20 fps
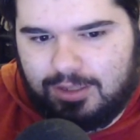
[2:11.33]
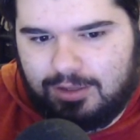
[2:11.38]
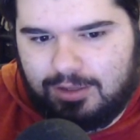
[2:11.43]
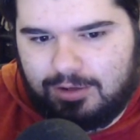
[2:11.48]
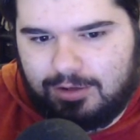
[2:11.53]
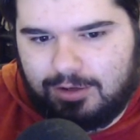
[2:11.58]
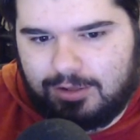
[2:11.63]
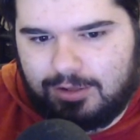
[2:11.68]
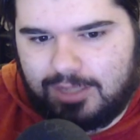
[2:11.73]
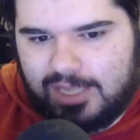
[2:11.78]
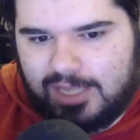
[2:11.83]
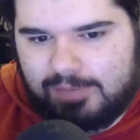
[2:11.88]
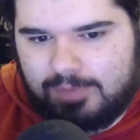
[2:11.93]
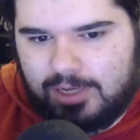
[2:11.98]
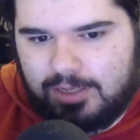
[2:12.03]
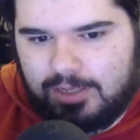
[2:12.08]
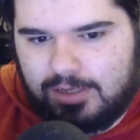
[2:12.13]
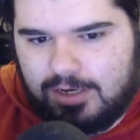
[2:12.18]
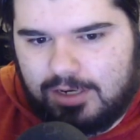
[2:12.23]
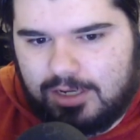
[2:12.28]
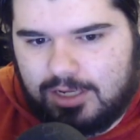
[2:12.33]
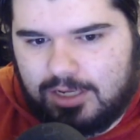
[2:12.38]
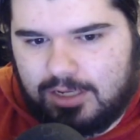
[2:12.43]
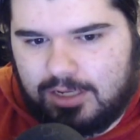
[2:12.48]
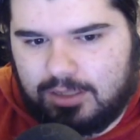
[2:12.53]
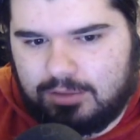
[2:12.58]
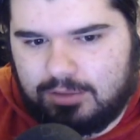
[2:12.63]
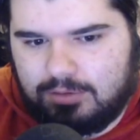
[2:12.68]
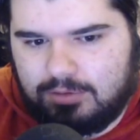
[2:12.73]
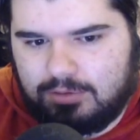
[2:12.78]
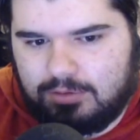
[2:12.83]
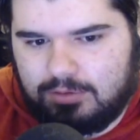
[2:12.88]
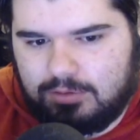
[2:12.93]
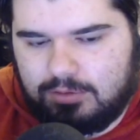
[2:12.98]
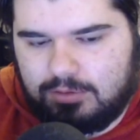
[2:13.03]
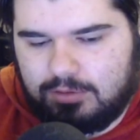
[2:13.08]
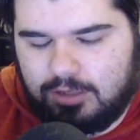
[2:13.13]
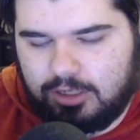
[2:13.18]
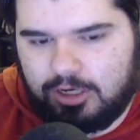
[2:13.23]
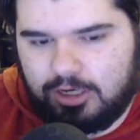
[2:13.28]
and that might uh,
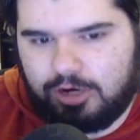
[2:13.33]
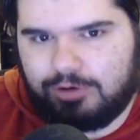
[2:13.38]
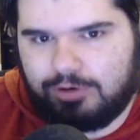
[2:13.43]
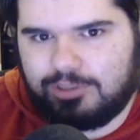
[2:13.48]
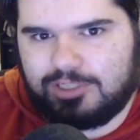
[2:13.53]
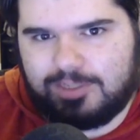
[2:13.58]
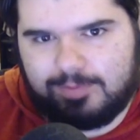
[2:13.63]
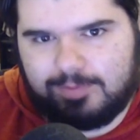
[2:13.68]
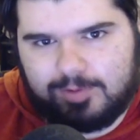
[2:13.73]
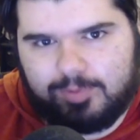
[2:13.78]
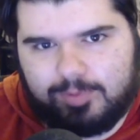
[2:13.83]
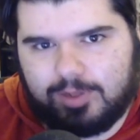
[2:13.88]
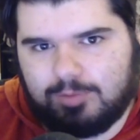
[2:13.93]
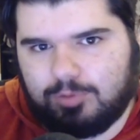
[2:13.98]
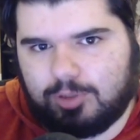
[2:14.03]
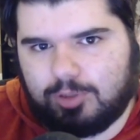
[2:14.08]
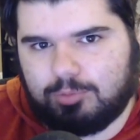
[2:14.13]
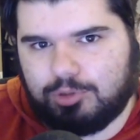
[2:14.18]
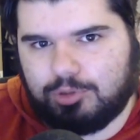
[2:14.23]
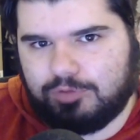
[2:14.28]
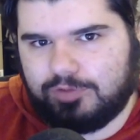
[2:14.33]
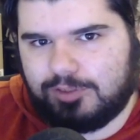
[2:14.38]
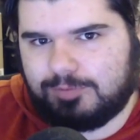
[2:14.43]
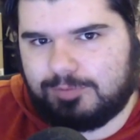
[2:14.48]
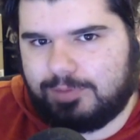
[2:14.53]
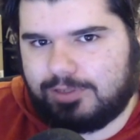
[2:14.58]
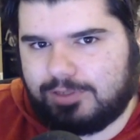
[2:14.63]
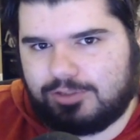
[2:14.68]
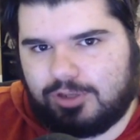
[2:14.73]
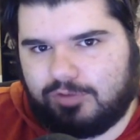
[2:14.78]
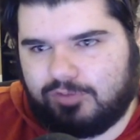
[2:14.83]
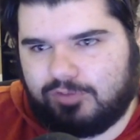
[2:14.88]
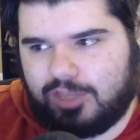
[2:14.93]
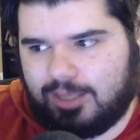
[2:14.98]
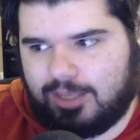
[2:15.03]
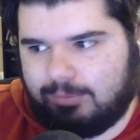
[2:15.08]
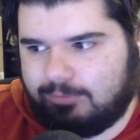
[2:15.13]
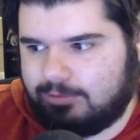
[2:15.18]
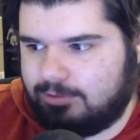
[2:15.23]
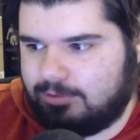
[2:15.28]
encourage them to make more movies based off
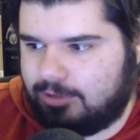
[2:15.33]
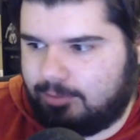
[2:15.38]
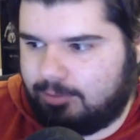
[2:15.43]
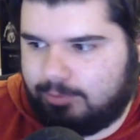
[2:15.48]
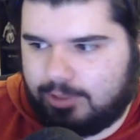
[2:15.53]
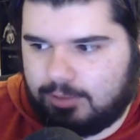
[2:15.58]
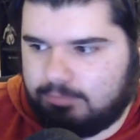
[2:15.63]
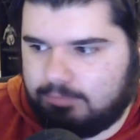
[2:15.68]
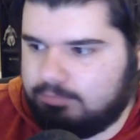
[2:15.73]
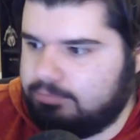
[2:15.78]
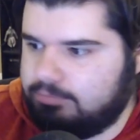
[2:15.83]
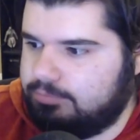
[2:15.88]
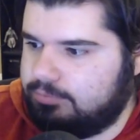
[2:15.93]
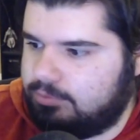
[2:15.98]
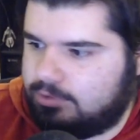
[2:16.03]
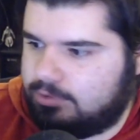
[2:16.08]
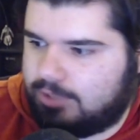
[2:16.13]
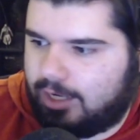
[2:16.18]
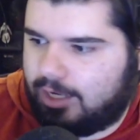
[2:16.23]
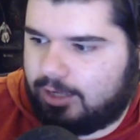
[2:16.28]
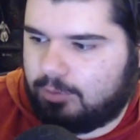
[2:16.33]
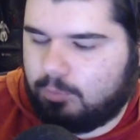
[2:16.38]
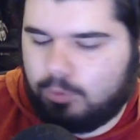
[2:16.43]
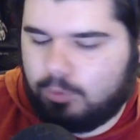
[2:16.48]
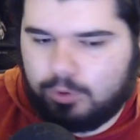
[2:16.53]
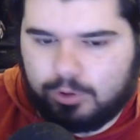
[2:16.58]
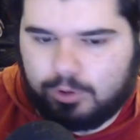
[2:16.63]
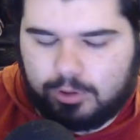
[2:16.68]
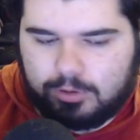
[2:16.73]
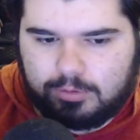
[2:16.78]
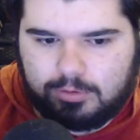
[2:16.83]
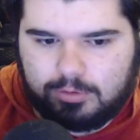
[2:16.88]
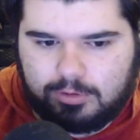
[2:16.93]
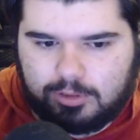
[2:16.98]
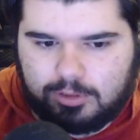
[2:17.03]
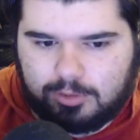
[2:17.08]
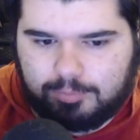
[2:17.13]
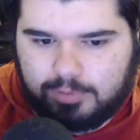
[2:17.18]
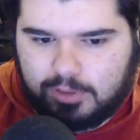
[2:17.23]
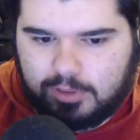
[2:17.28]
games. Could be God of War,
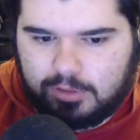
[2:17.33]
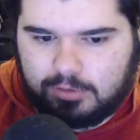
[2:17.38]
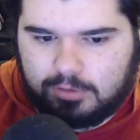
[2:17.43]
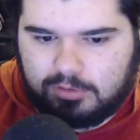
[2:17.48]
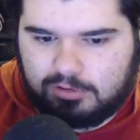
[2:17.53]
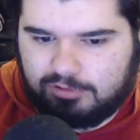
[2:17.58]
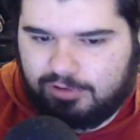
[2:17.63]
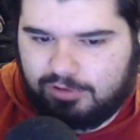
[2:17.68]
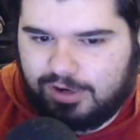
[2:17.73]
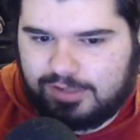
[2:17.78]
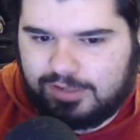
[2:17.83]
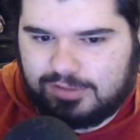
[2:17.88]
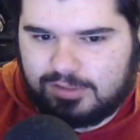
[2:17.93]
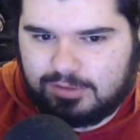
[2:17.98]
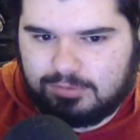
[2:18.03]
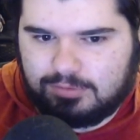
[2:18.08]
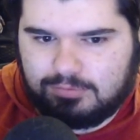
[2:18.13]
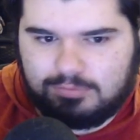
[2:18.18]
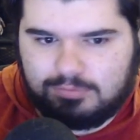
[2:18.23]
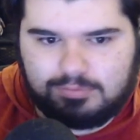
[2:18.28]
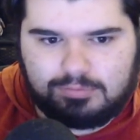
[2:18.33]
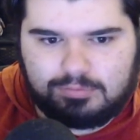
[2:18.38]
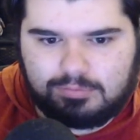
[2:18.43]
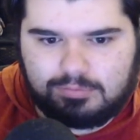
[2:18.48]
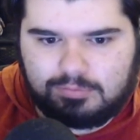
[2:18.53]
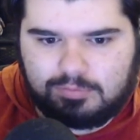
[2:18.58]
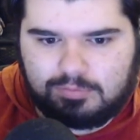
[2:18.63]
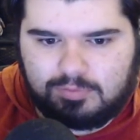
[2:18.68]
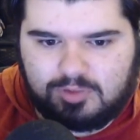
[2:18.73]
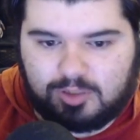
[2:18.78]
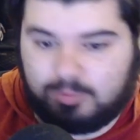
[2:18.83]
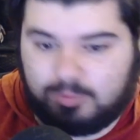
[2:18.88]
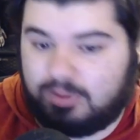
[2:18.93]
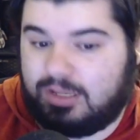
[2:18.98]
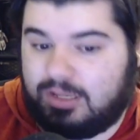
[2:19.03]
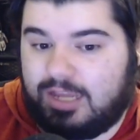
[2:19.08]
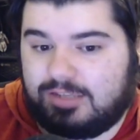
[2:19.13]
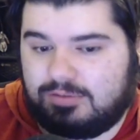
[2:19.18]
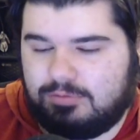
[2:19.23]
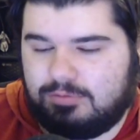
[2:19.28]
could be Horizon, could be
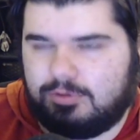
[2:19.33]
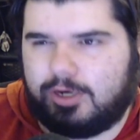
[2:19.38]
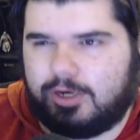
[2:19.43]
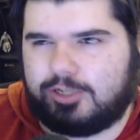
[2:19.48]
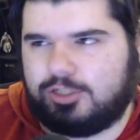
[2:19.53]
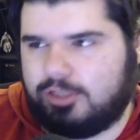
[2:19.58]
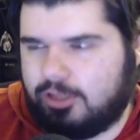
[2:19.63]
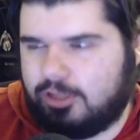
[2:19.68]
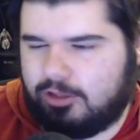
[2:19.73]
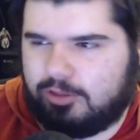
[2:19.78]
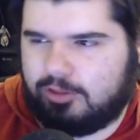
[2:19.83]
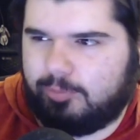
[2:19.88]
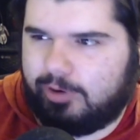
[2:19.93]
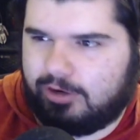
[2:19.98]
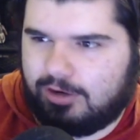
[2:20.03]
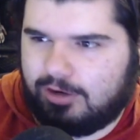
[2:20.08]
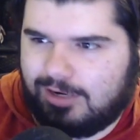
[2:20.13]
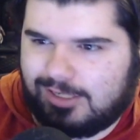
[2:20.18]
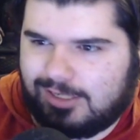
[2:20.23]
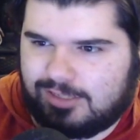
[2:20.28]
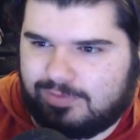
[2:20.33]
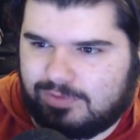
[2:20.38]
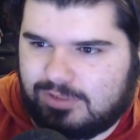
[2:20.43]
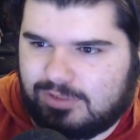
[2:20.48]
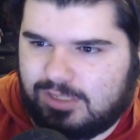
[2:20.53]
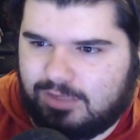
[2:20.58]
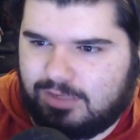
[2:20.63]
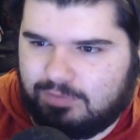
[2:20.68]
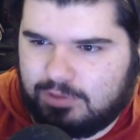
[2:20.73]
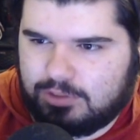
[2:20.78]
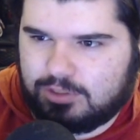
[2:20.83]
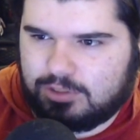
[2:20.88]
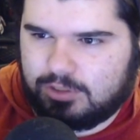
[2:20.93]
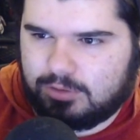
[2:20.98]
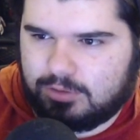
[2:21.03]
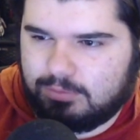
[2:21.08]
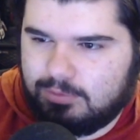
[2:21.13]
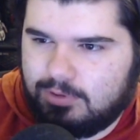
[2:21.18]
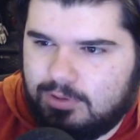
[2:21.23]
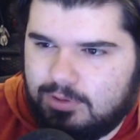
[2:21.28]
Last. Or actually, no, they're making a Last of Us TV
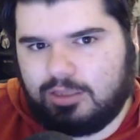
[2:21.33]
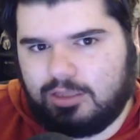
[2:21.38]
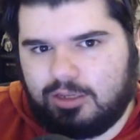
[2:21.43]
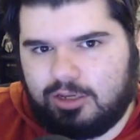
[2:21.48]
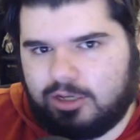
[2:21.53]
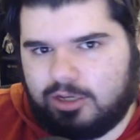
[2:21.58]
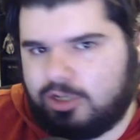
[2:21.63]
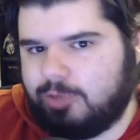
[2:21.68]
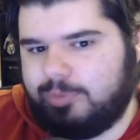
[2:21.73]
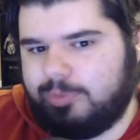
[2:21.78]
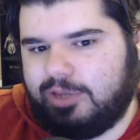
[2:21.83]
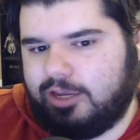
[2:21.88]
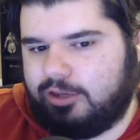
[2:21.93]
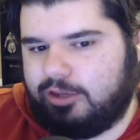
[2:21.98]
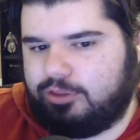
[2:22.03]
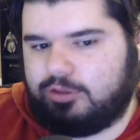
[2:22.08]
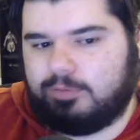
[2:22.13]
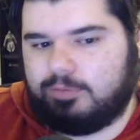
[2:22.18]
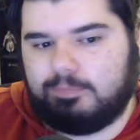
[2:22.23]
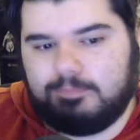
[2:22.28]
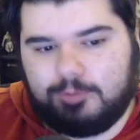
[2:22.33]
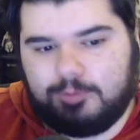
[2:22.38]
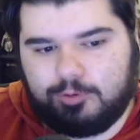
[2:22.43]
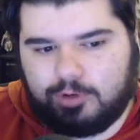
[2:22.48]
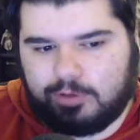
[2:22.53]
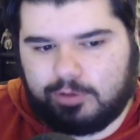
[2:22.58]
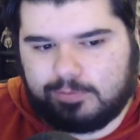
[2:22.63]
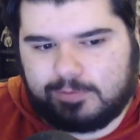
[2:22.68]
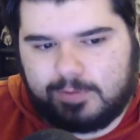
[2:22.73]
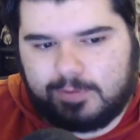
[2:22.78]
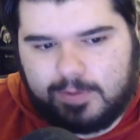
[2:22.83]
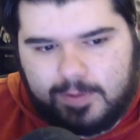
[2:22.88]
show. It could be anything. Who knows?